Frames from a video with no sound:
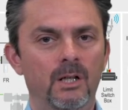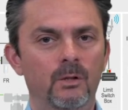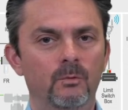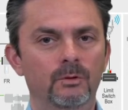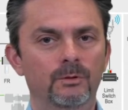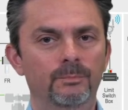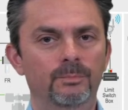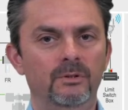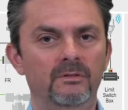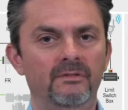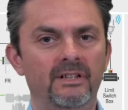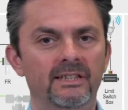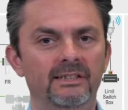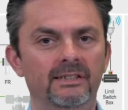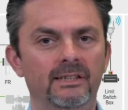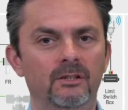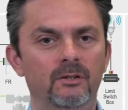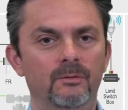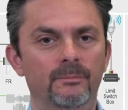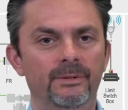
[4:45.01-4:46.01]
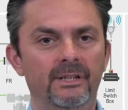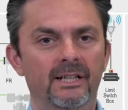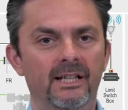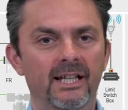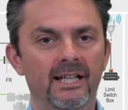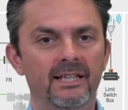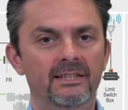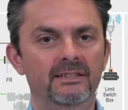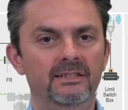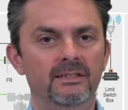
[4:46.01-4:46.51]
would provide a
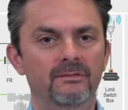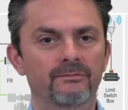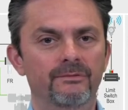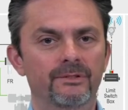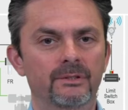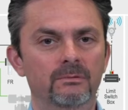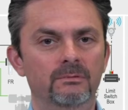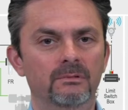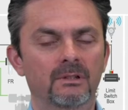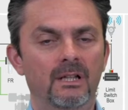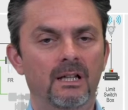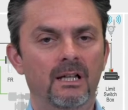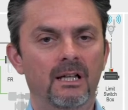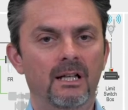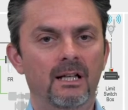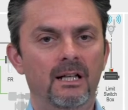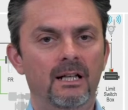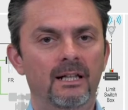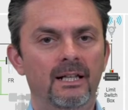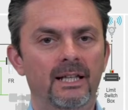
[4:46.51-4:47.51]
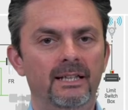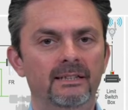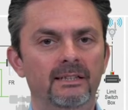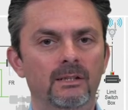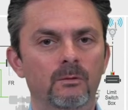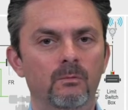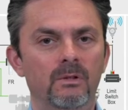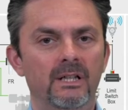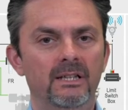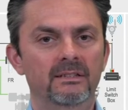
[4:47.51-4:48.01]
comprehensive view like
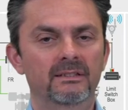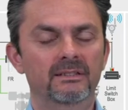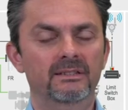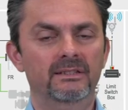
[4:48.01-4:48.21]
the one